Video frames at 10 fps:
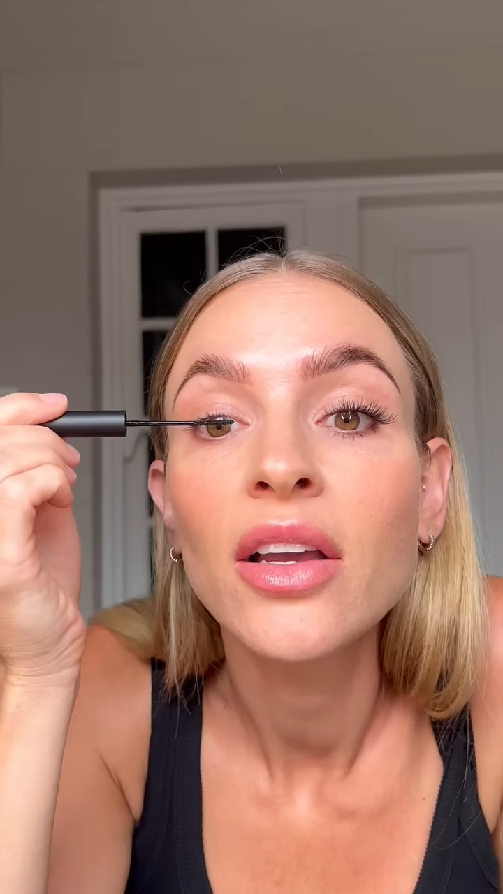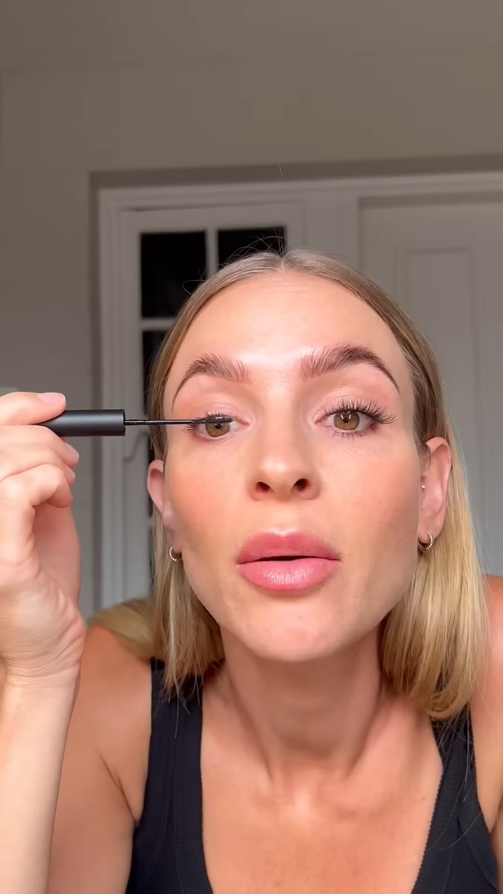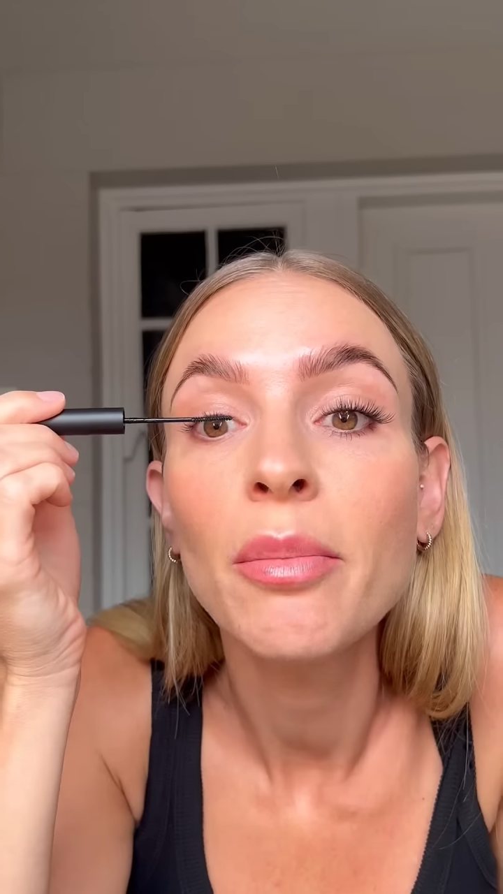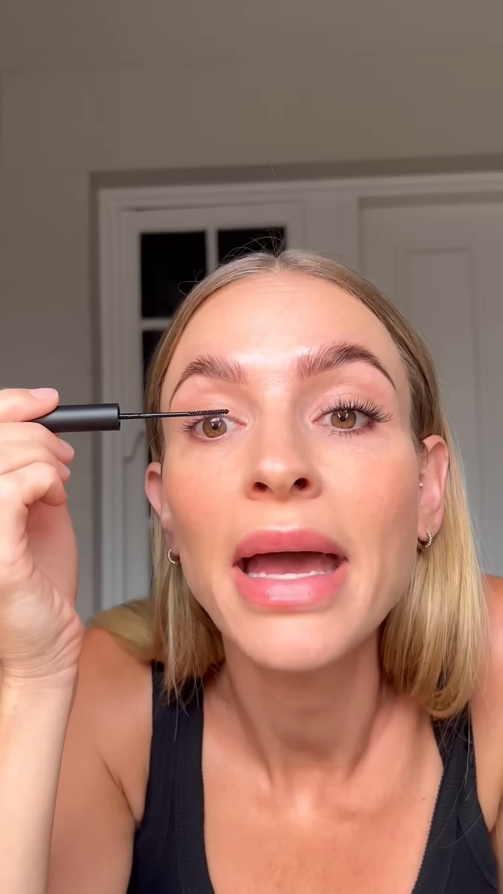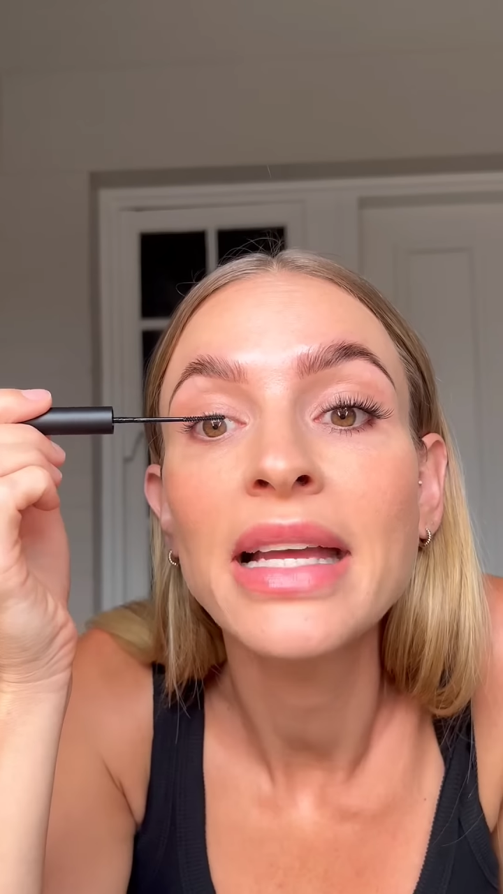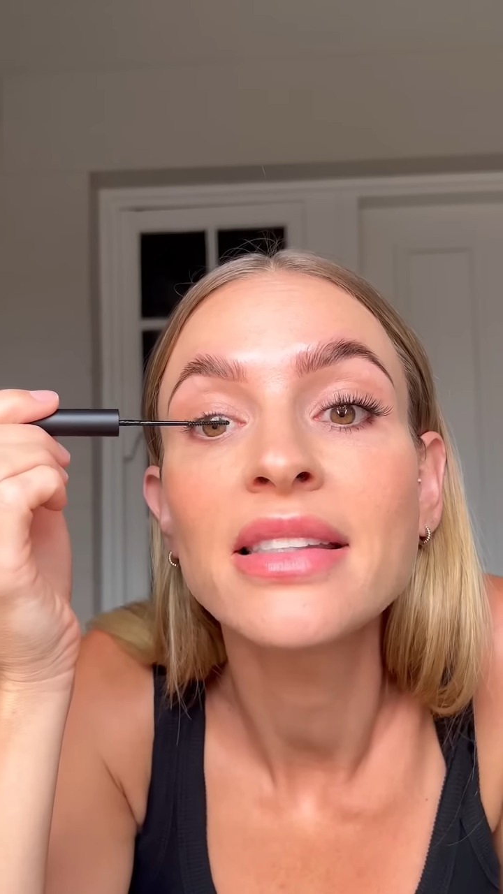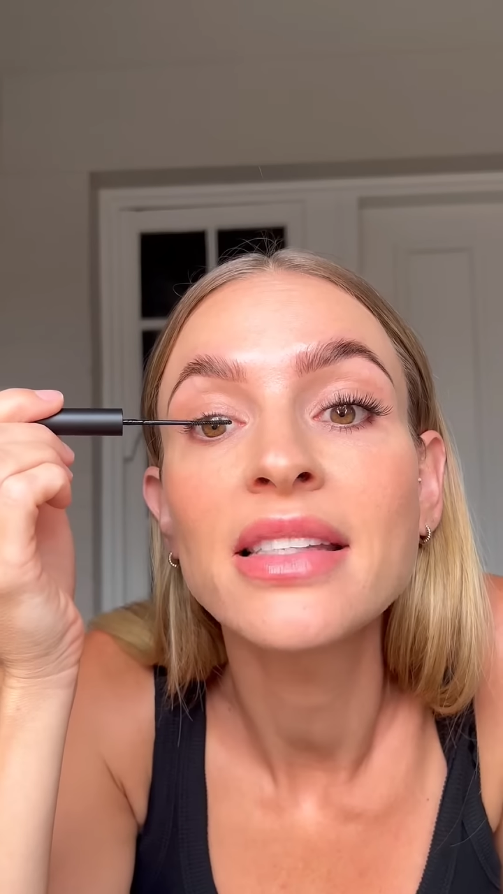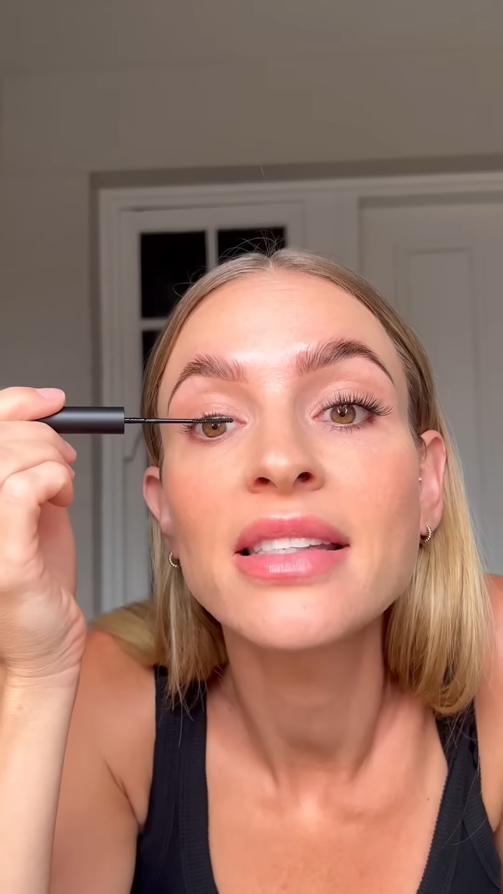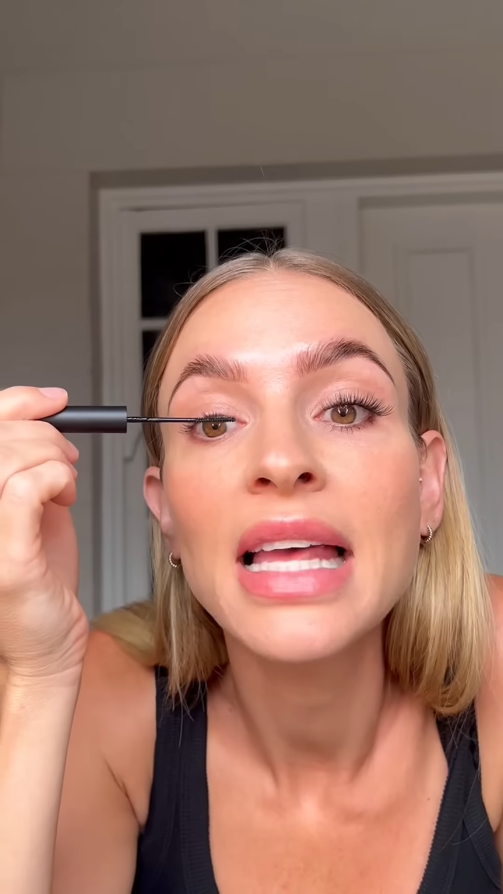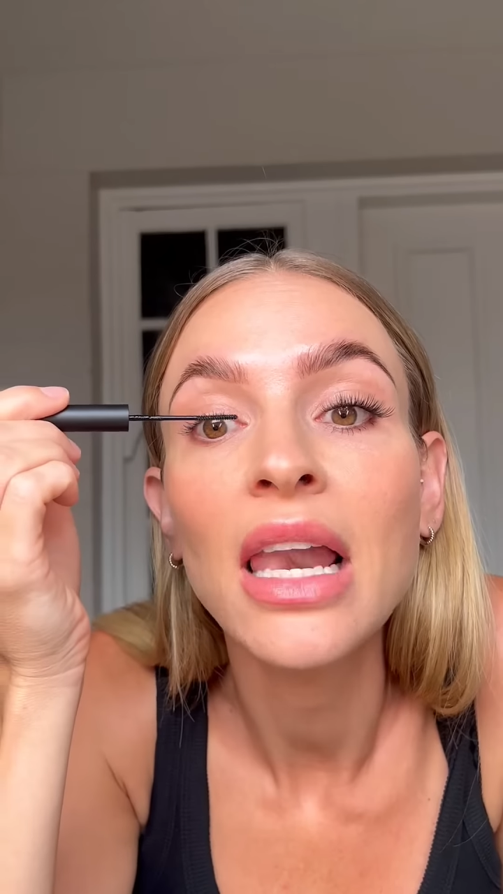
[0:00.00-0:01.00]
compared
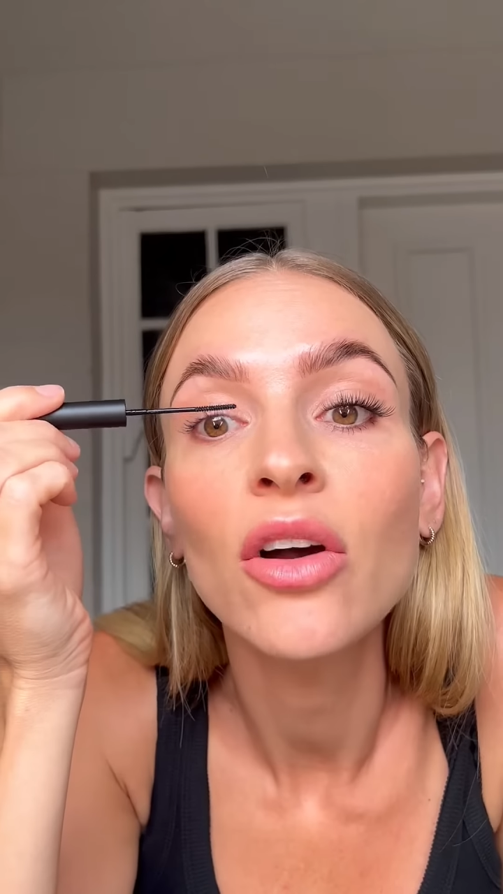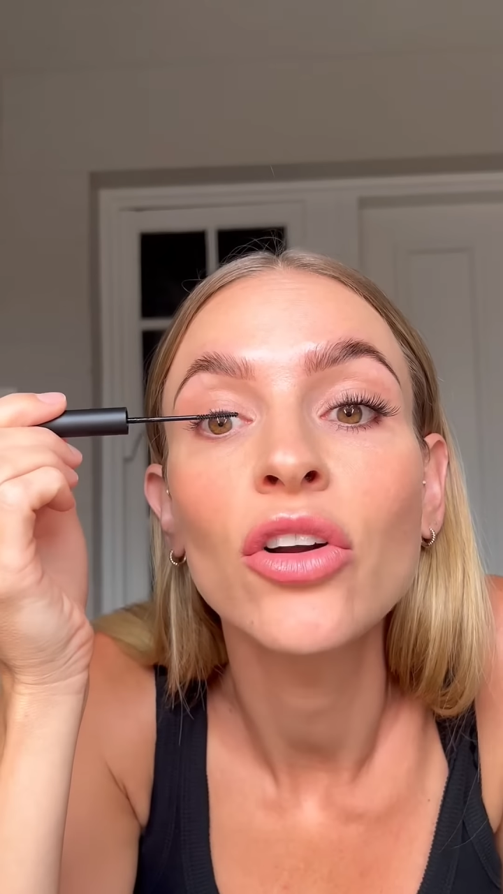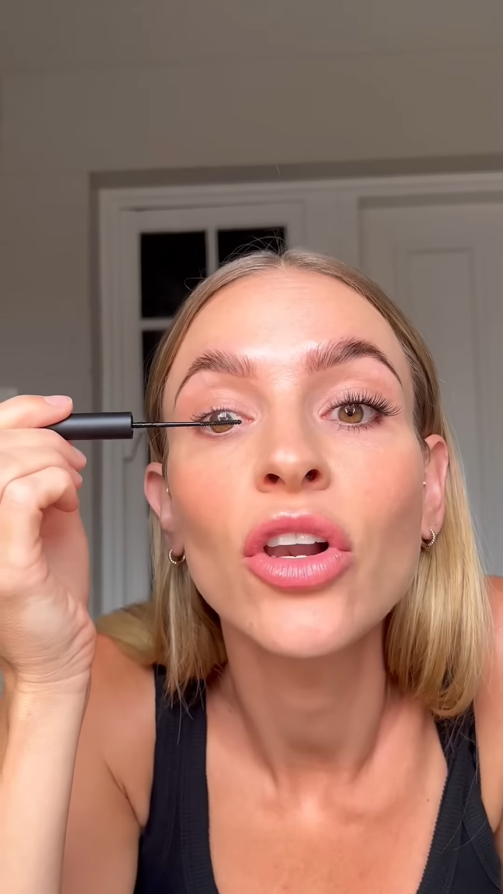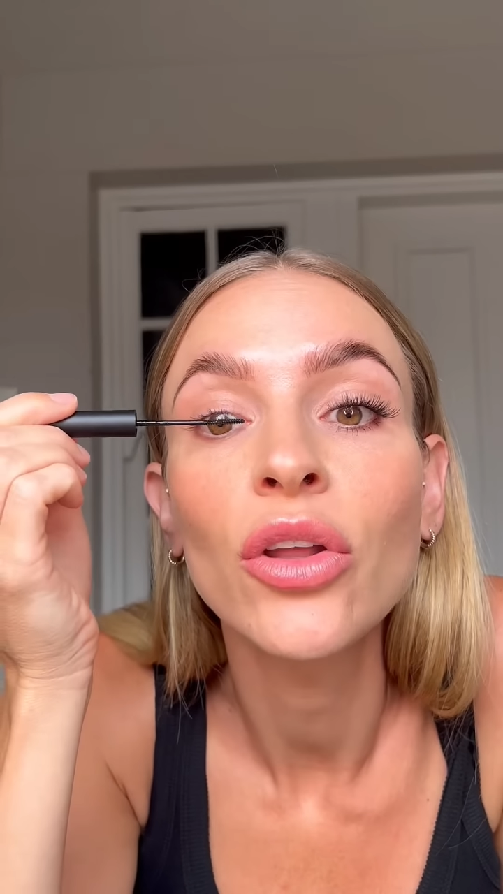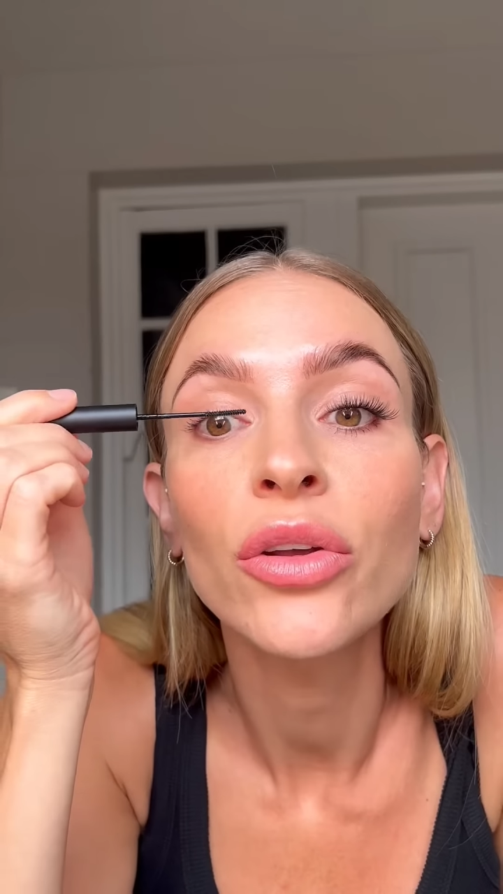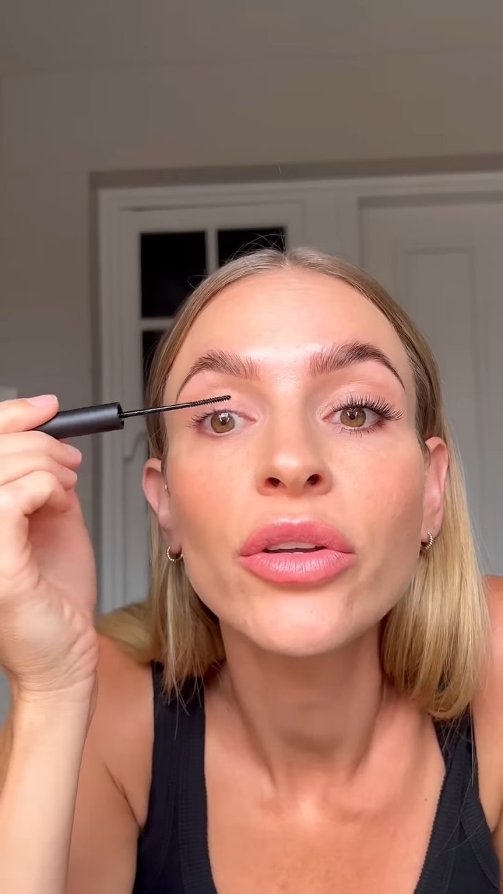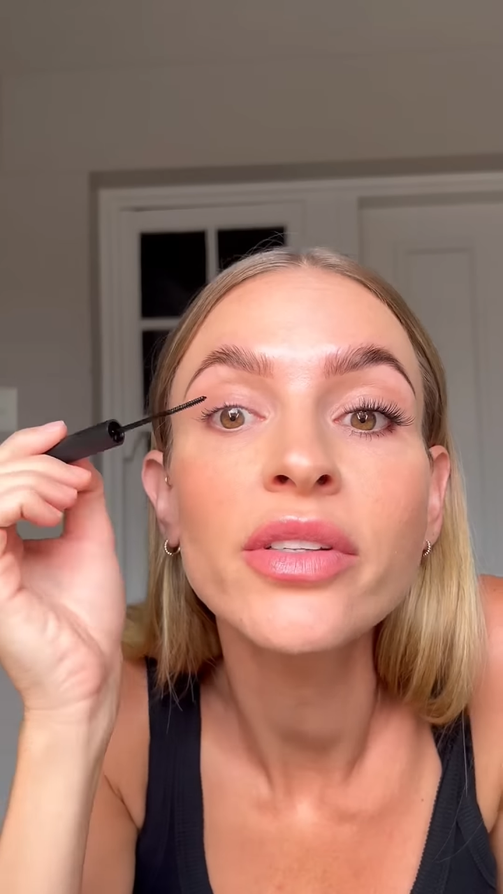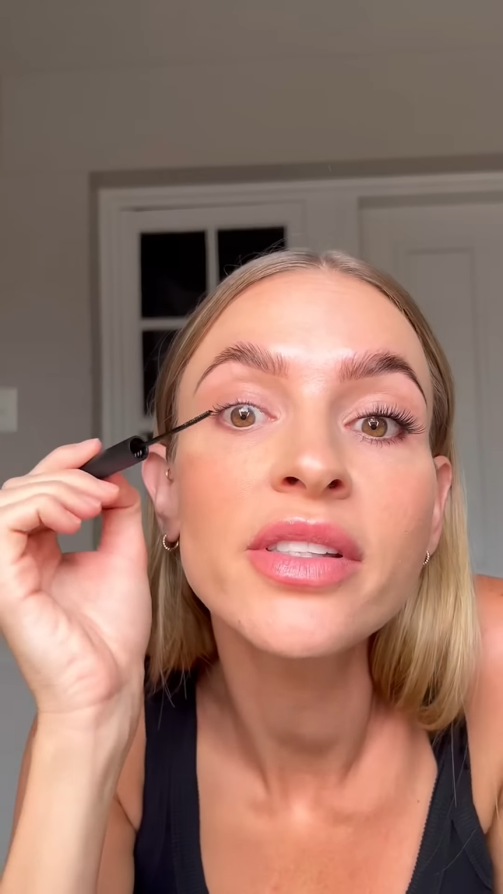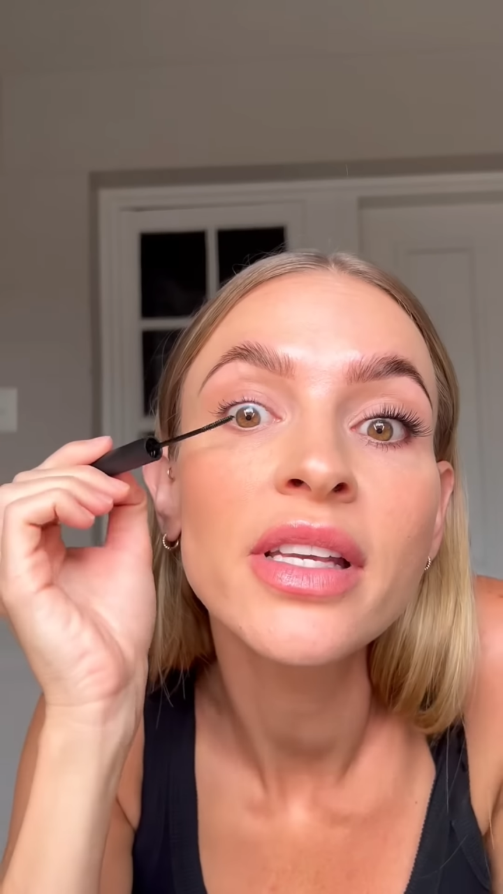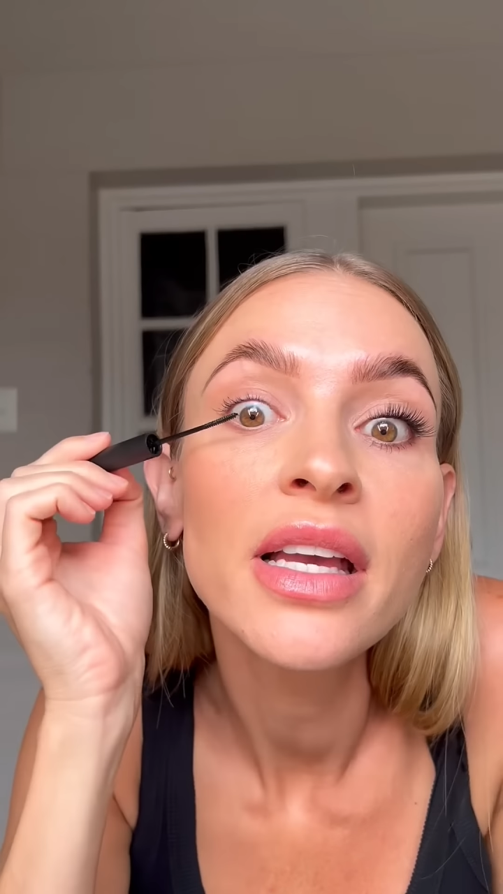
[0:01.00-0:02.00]
to salon
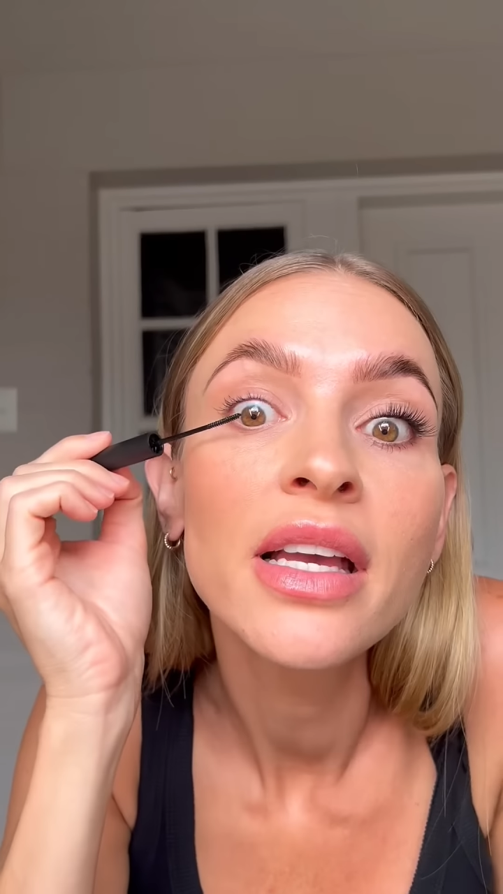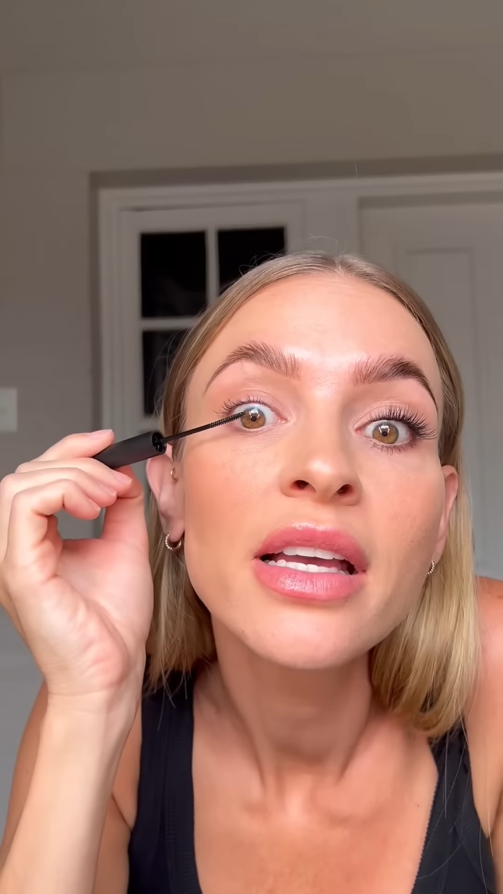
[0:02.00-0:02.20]
glues.